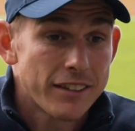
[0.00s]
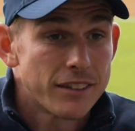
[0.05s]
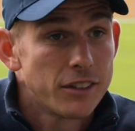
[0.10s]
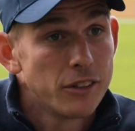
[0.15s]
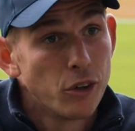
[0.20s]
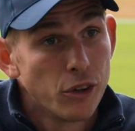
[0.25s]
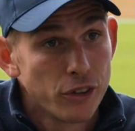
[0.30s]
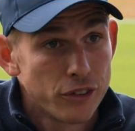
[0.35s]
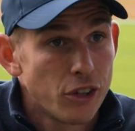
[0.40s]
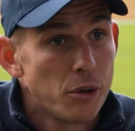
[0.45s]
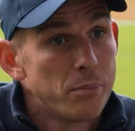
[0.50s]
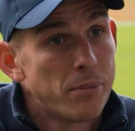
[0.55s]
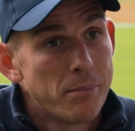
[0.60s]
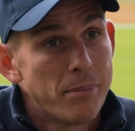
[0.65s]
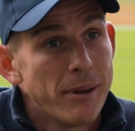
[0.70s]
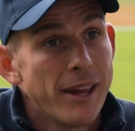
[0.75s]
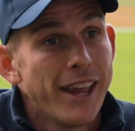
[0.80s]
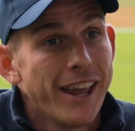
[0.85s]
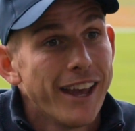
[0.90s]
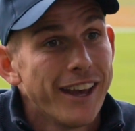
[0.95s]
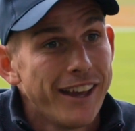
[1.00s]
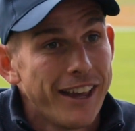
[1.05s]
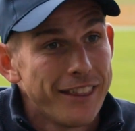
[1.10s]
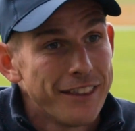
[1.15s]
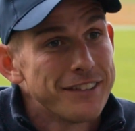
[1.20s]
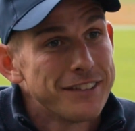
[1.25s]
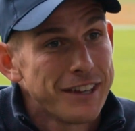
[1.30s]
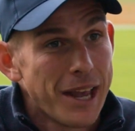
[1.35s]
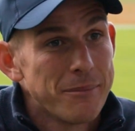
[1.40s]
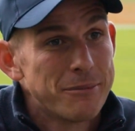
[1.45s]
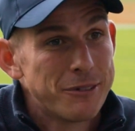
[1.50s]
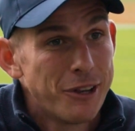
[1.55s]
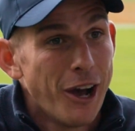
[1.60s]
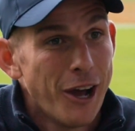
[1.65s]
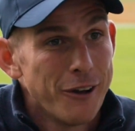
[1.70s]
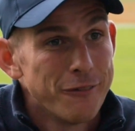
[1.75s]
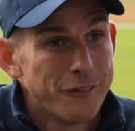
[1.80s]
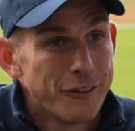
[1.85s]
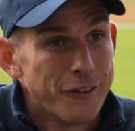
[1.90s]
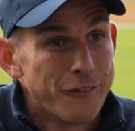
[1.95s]
and also prepare at the same
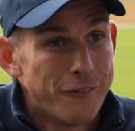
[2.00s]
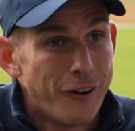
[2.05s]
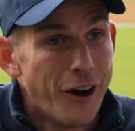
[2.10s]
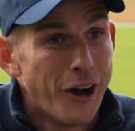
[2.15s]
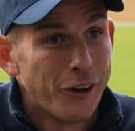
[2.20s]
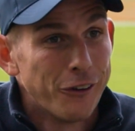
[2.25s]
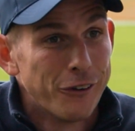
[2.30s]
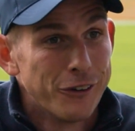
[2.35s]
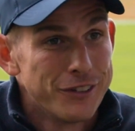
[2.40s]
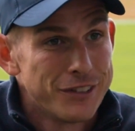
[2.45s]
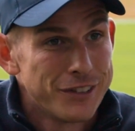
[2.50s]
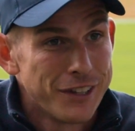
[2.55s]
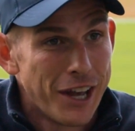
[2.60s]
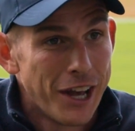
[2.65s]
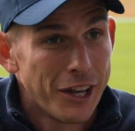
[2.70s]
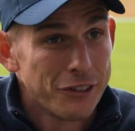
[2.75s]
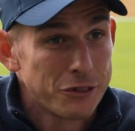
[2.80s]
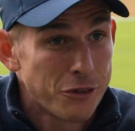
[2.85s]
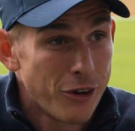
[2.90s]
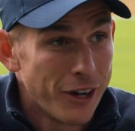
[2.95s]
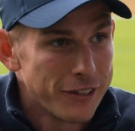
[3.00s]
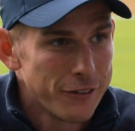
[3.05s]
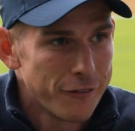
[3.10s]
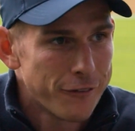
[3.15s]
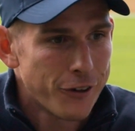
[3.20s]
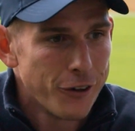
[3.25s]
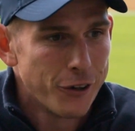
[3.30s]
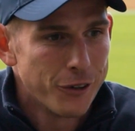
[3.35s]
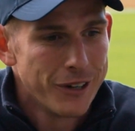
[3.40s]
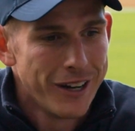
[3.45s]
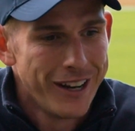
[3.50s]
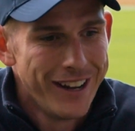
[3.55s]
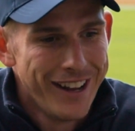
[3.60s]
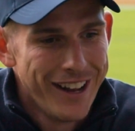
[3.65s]
time for the final was quite difficult.